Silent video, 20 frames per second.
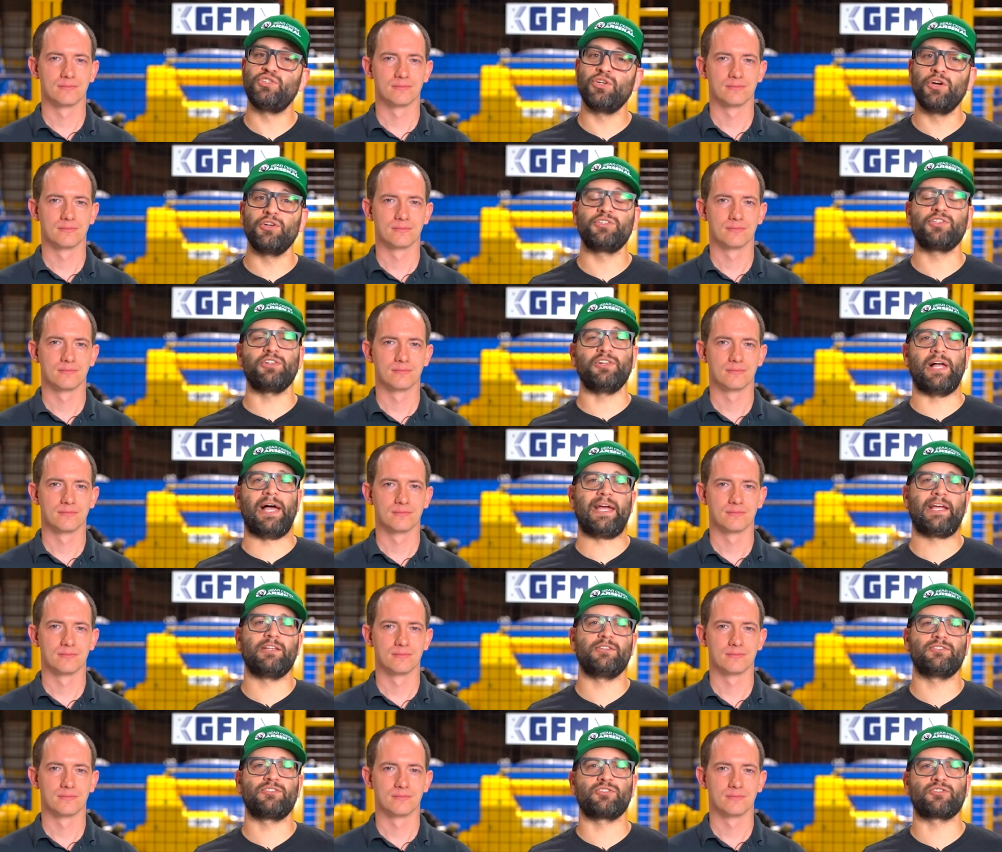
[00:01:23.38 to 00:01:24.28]
Speaker 1: sure to
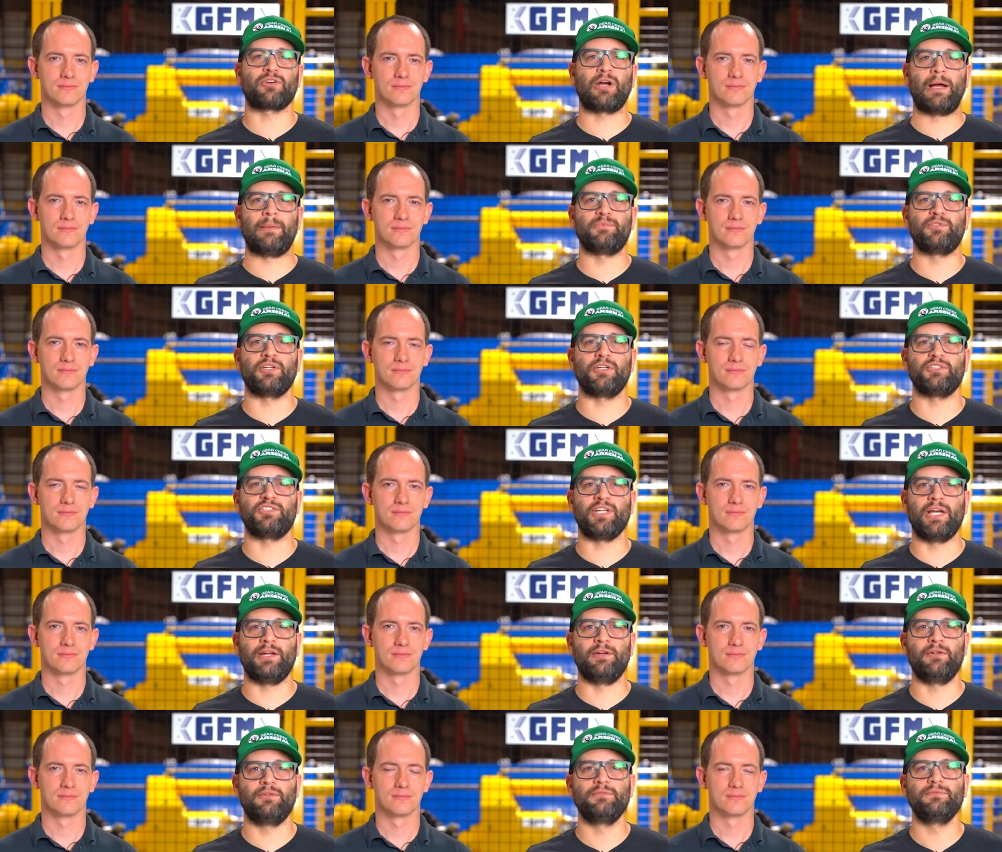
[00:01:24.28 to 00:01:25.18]
like and subscribe to our
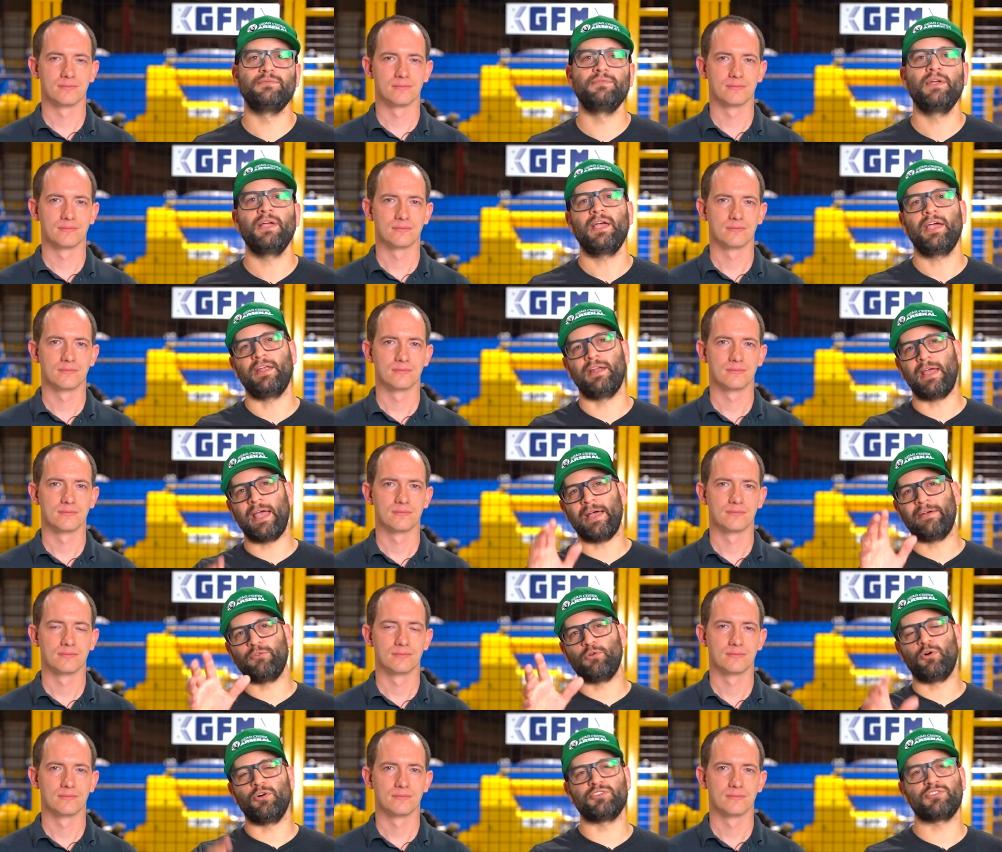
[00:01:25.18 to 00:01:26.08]
channel. And
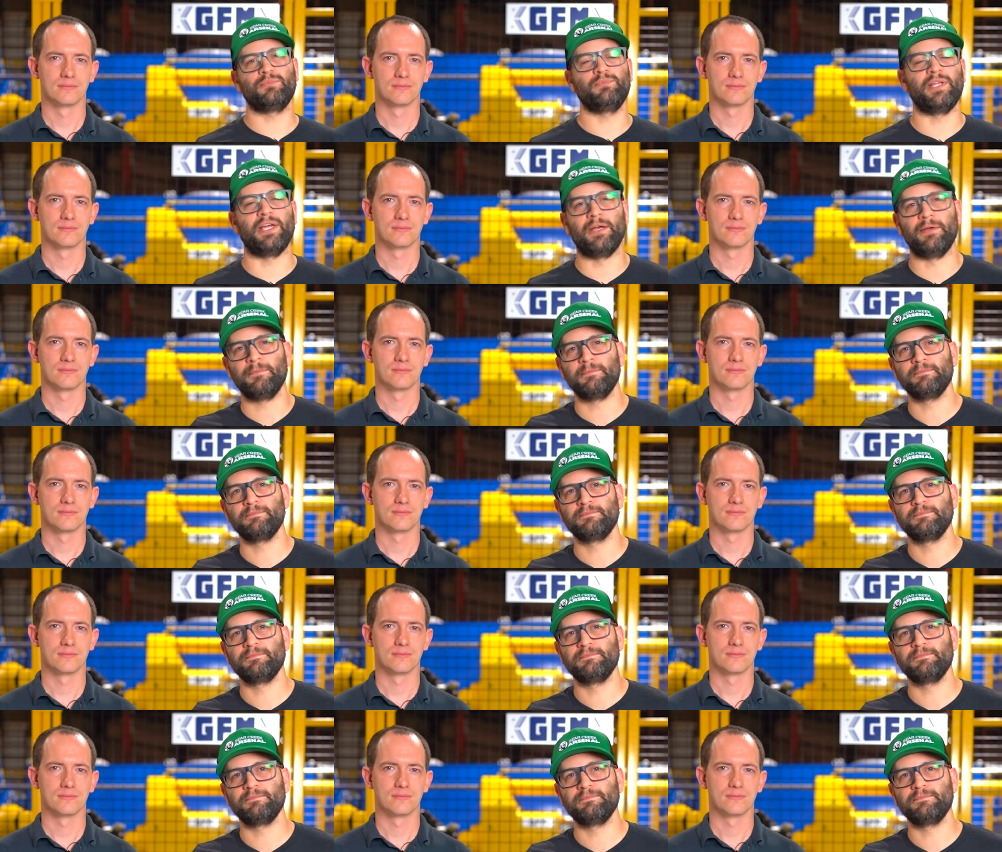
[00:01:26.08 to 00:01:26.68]
have an awesome day.